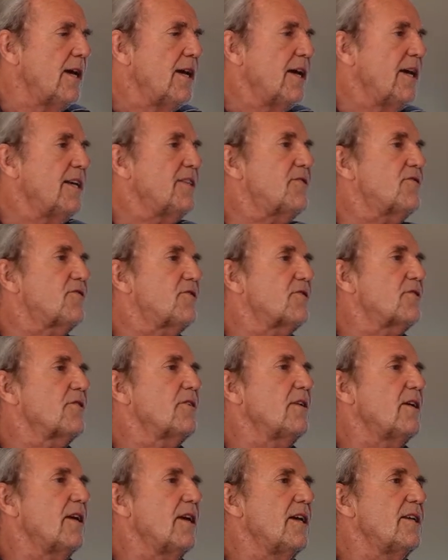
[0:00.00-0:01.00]
It's
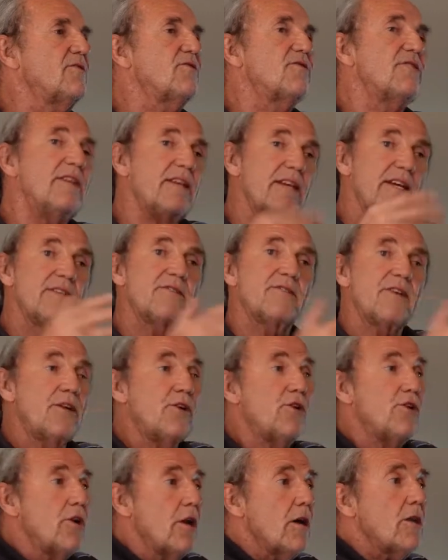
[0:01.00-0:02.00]

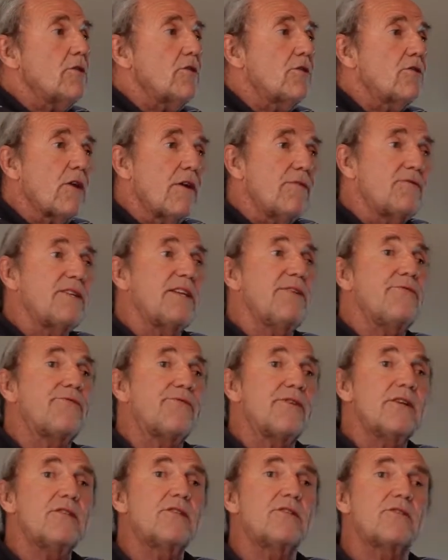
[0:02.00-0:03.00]
a lot of
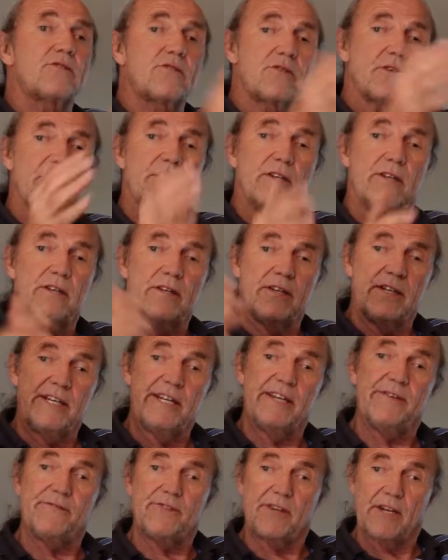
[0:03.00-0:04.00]
different
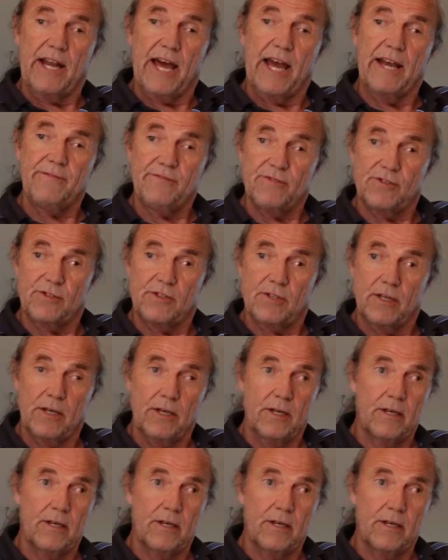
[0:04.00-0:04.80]
lived lives